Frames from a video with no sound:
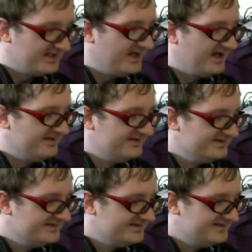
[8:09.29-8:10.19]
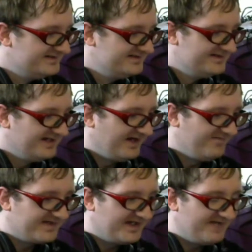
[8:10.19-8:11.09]
I don't
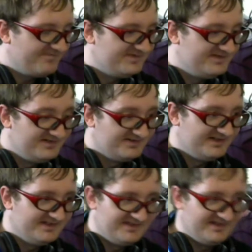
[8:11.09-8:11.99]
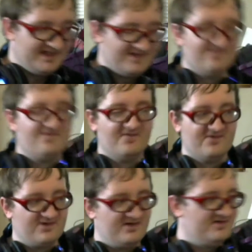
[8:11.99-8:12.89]
think I have nearly the
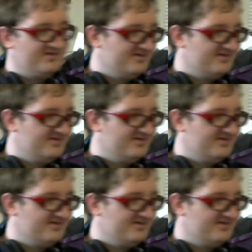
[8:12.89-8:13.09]
influencer